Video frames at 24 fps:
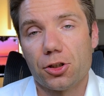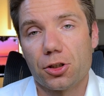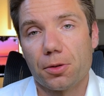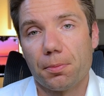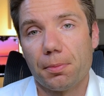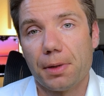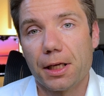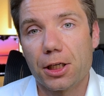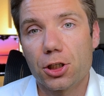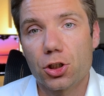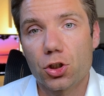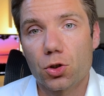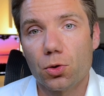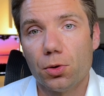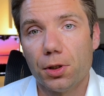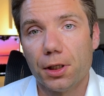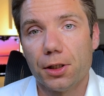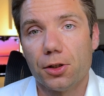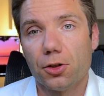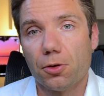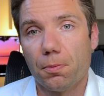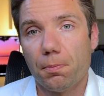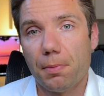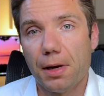Make sure that
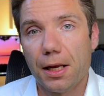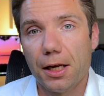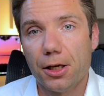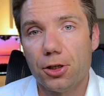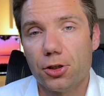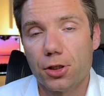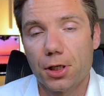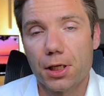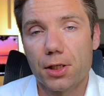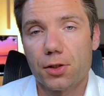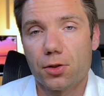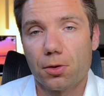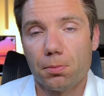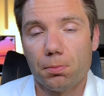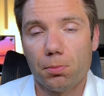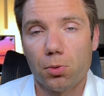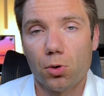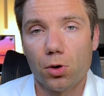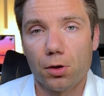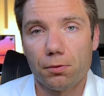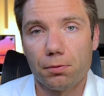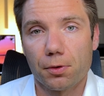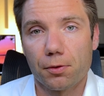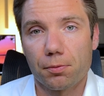your manager is on
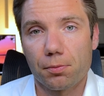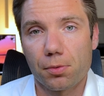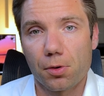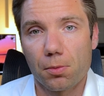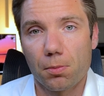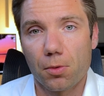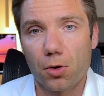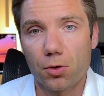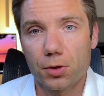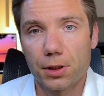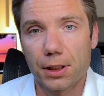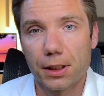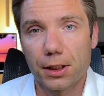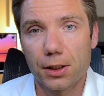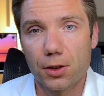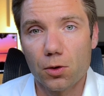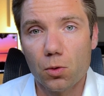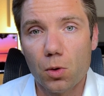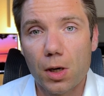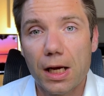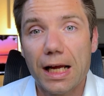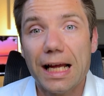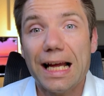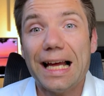board with promoting you.
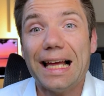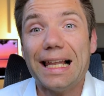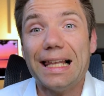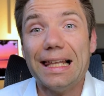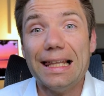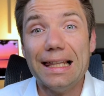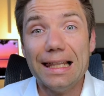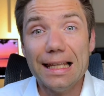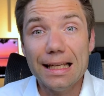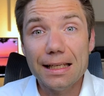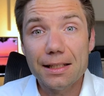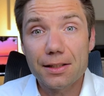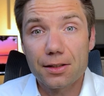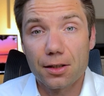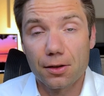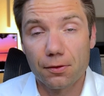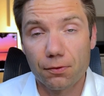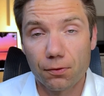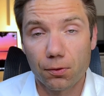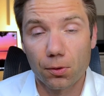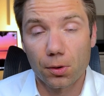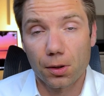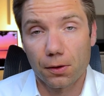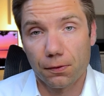Listen
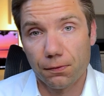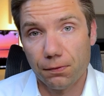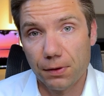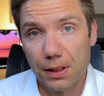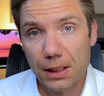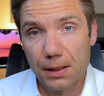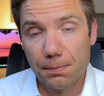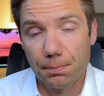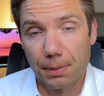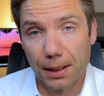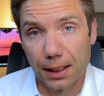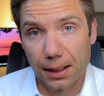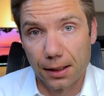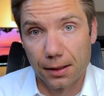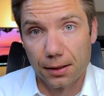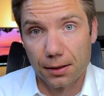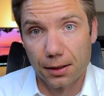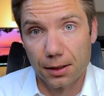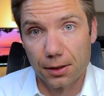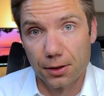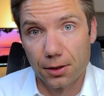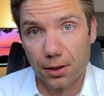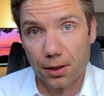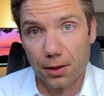for the feedback
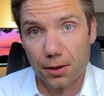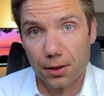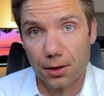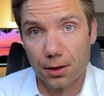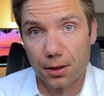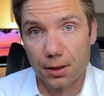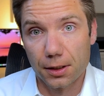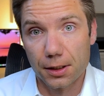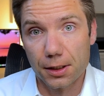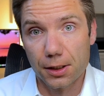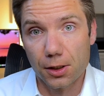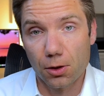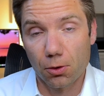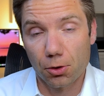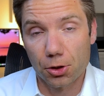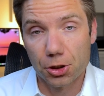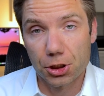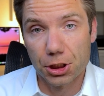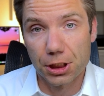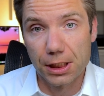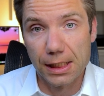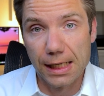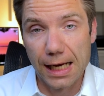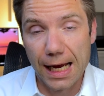that he or
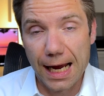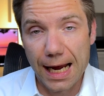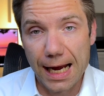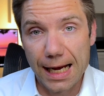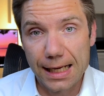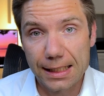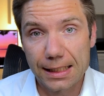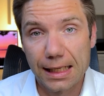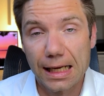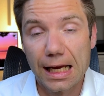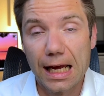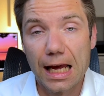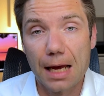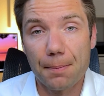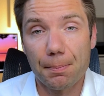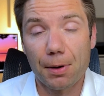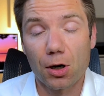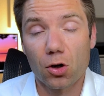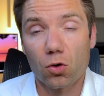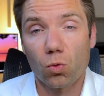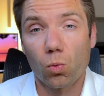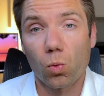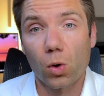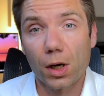she has about
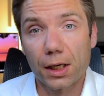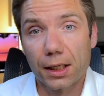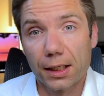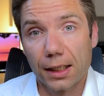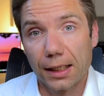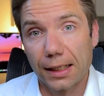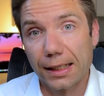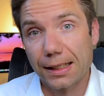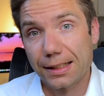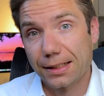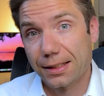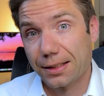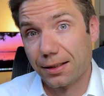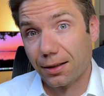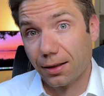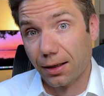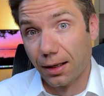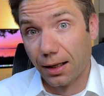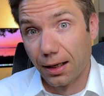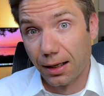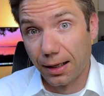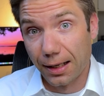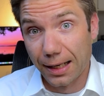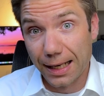what is still
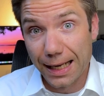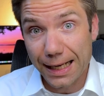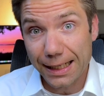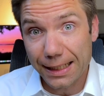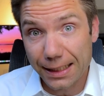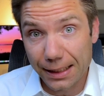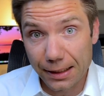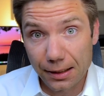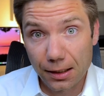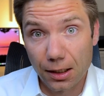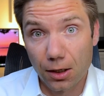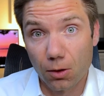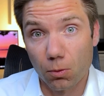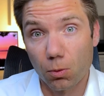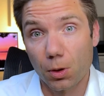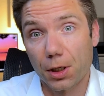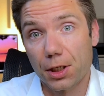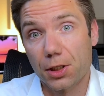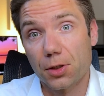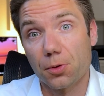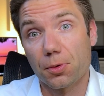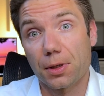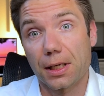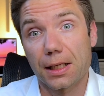lacking, what
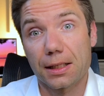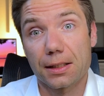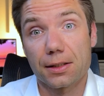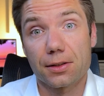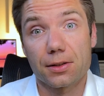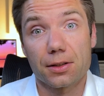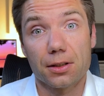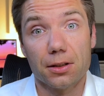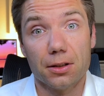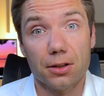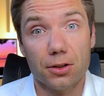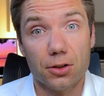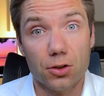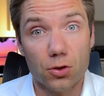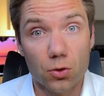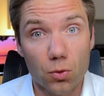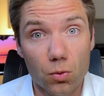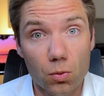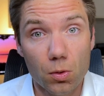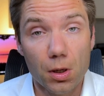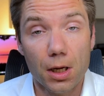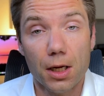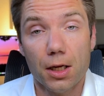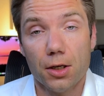you can still do
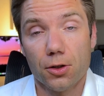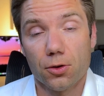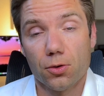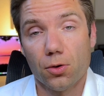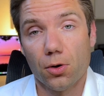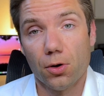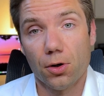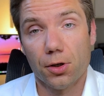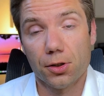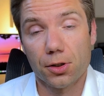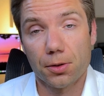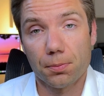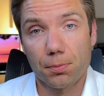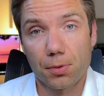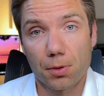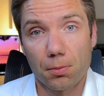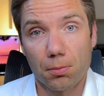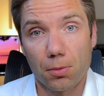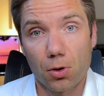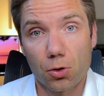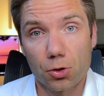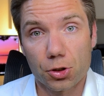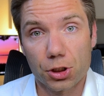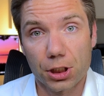to earn your
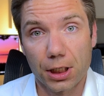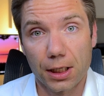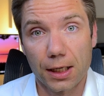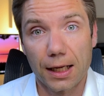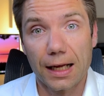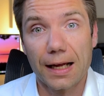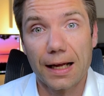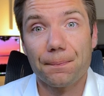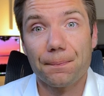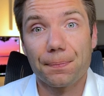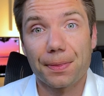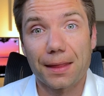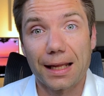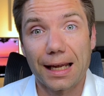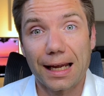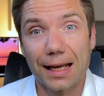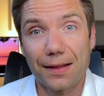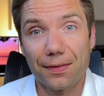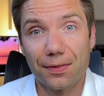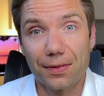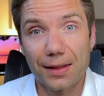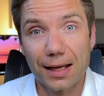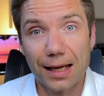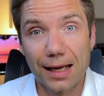promotion,
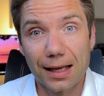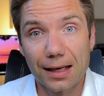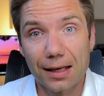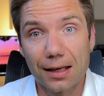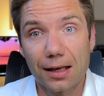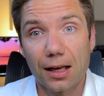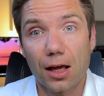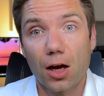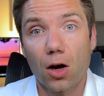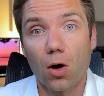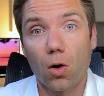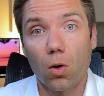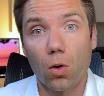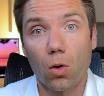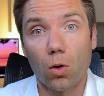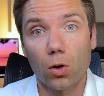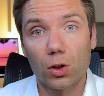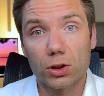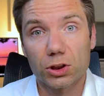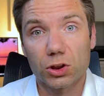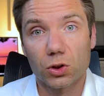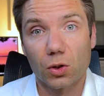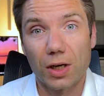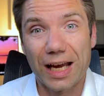and then
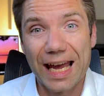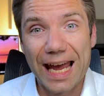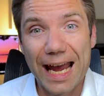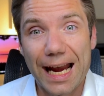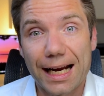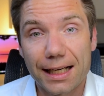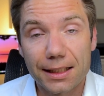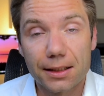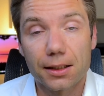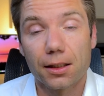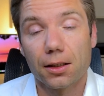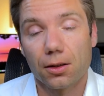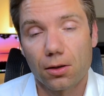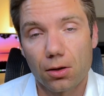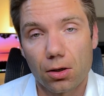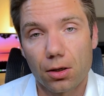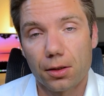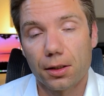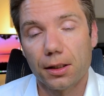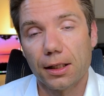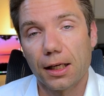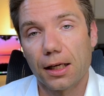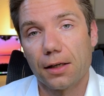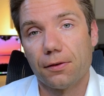also act on
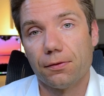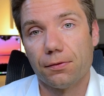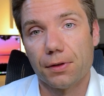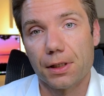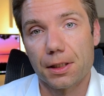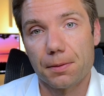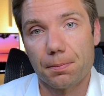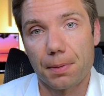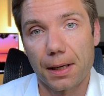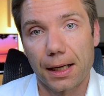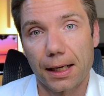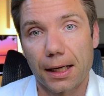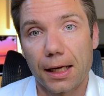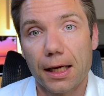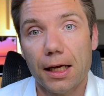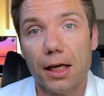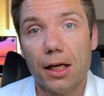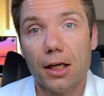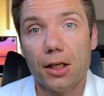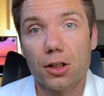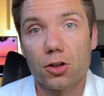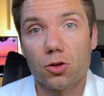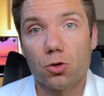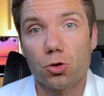that feedback
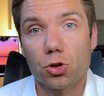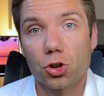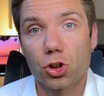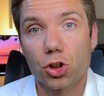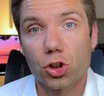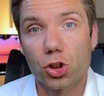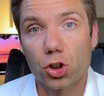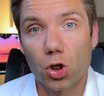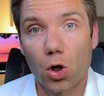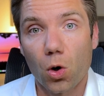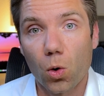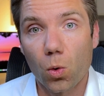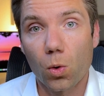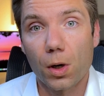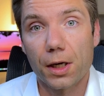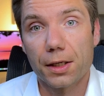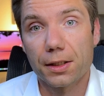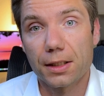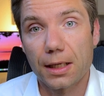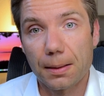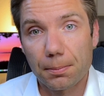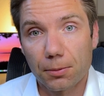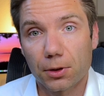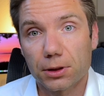to show and
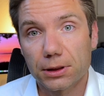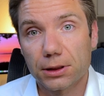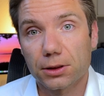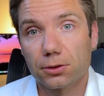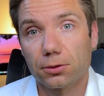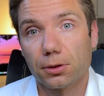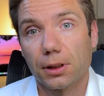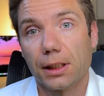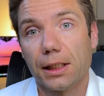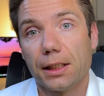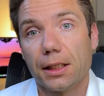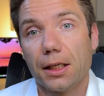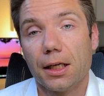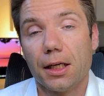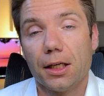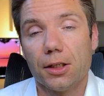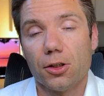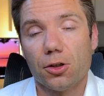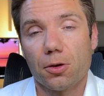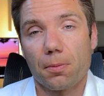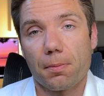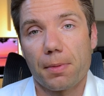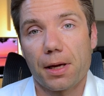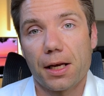demonstrate
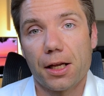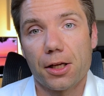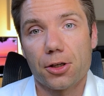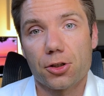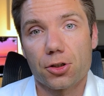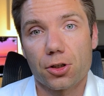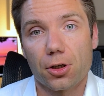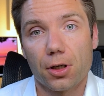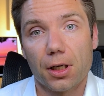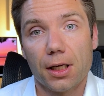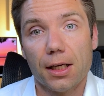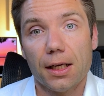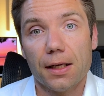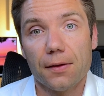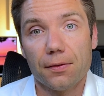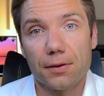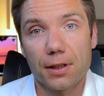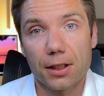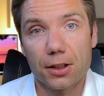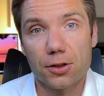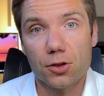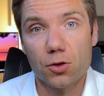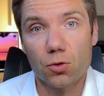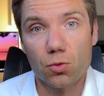your manager
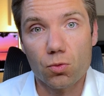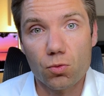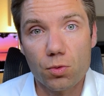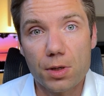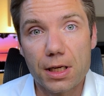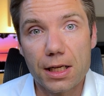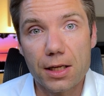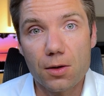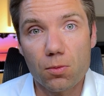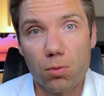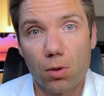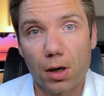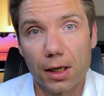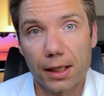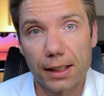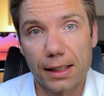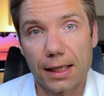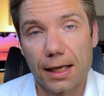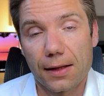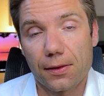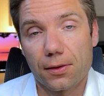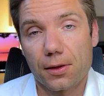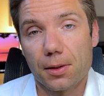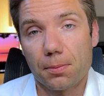that you really want to
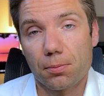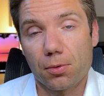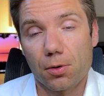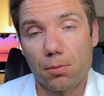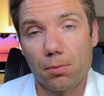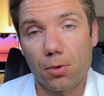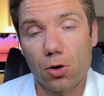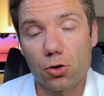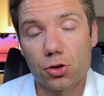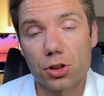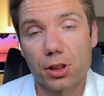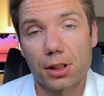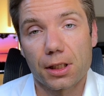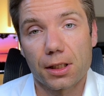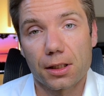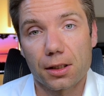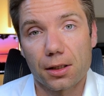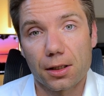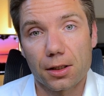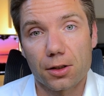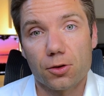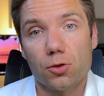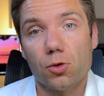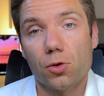get the promotion and
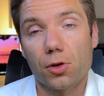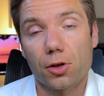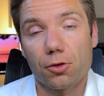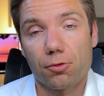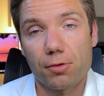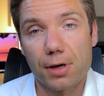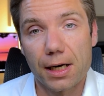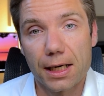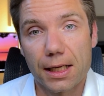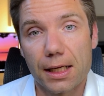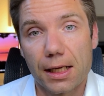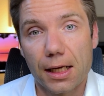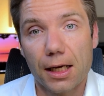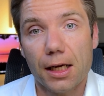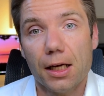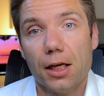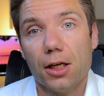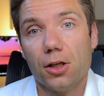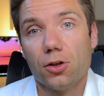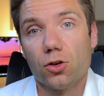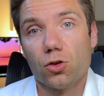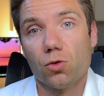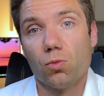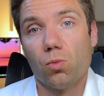that you are ready
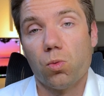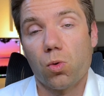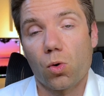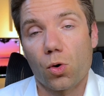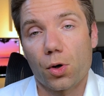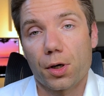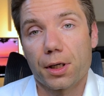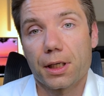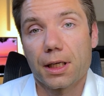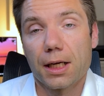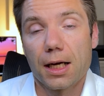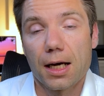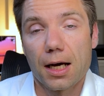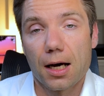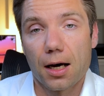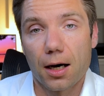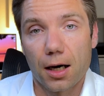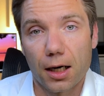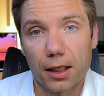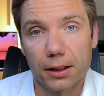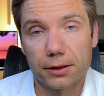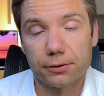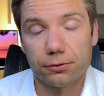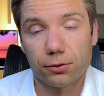to work
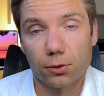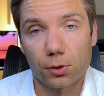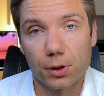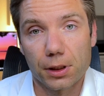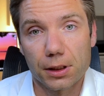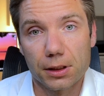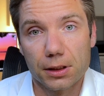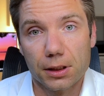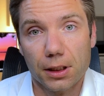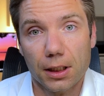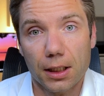hard for it.